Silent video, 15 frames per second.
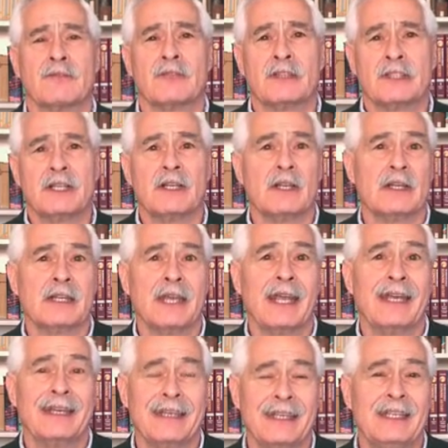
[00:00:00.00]

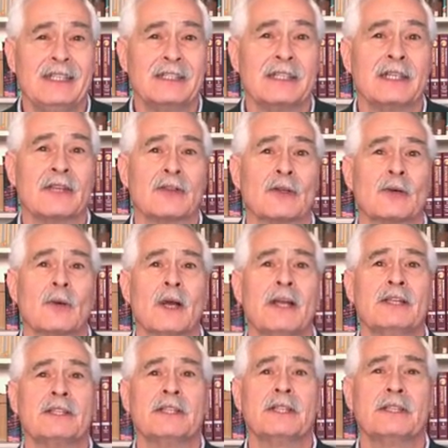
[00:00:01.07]
facilitate easing the
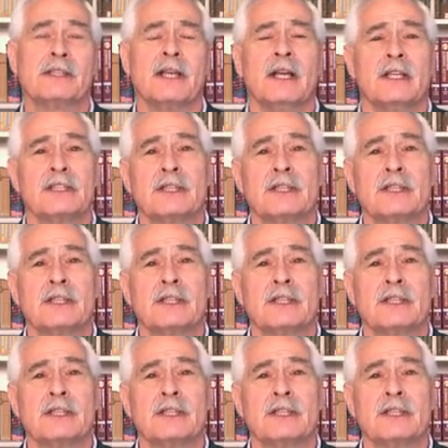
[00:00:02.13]
crisis